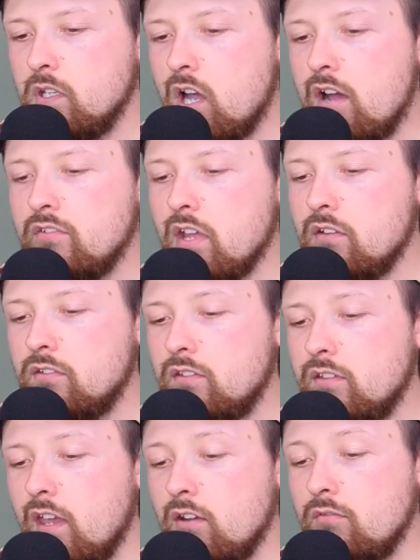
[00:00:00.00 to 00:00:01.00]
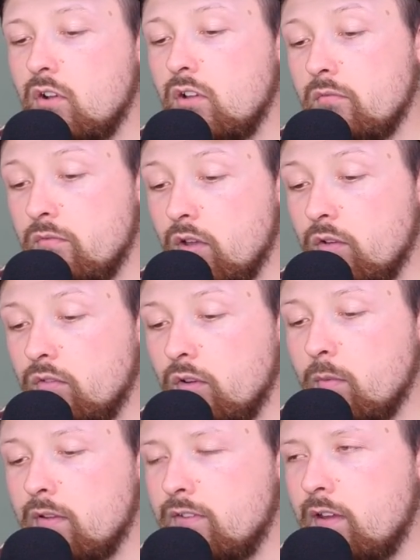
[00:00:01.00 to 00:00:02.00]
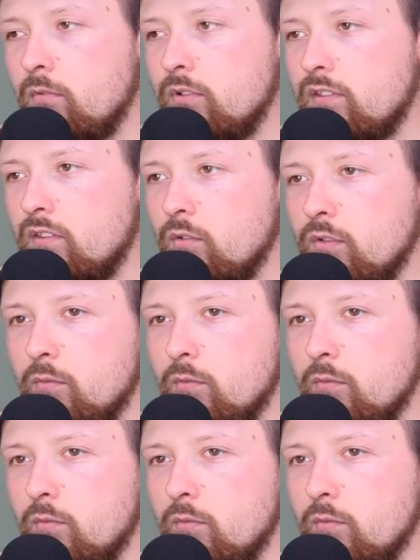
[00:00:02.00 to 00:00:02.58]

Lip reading: Coffee houses, out of all of those, are my favorites and the